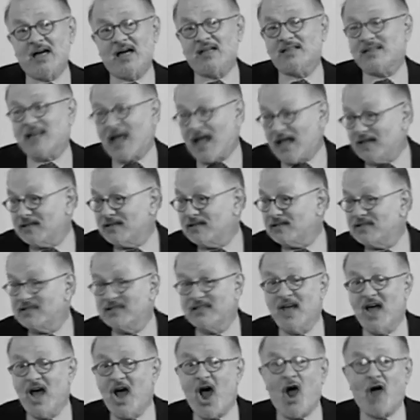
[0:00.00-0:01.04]

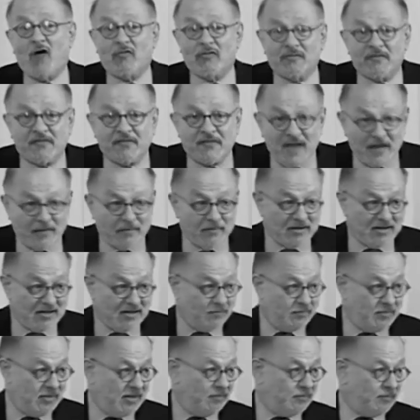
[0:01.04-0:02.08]
Italians are a
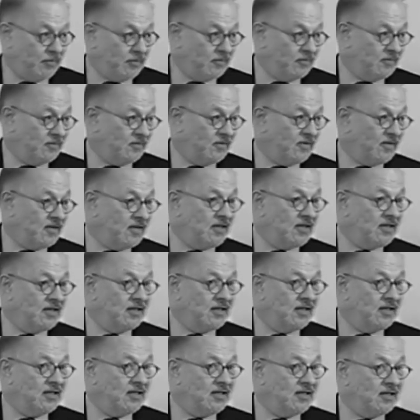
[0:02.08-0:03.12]
family people.
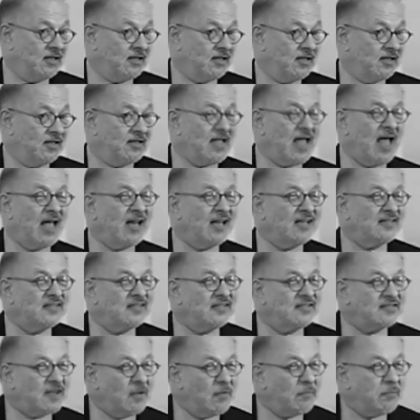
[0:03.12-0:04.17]
Not as
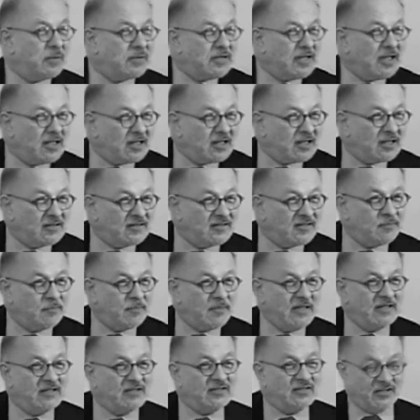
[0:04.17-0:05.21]
in some political
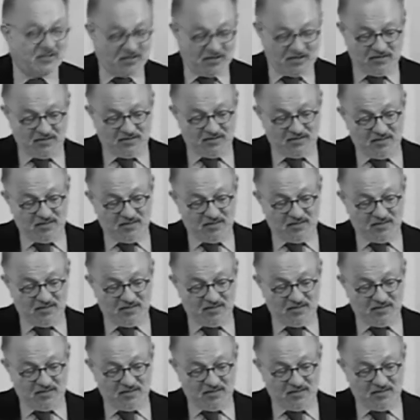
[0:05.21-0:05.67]
speech,